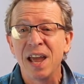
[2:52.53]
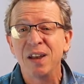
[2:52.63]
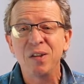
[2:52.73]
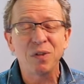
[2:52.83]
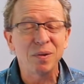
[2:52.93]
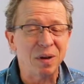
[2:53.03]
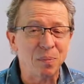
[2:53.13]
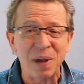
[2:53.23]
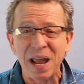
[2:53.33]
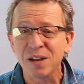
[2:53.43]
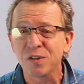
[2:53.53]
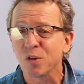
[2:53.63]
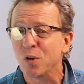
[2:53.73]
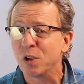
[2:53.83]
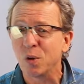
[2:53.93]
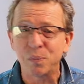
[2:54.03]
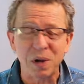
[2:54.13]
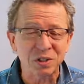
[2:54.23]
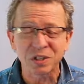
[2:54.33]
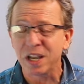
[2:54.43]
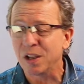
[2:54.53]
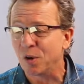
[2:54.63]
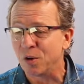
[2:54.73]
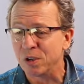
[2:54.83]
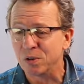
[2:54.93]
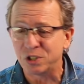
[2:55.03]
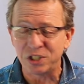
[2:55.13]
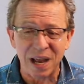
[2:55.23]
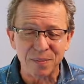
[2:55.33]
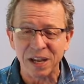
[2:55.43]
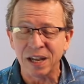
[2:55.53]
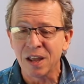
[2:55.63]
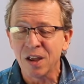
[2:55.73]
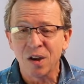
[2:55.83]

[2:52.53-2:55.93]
And if you're in a band, or you're busking, or you're jamming,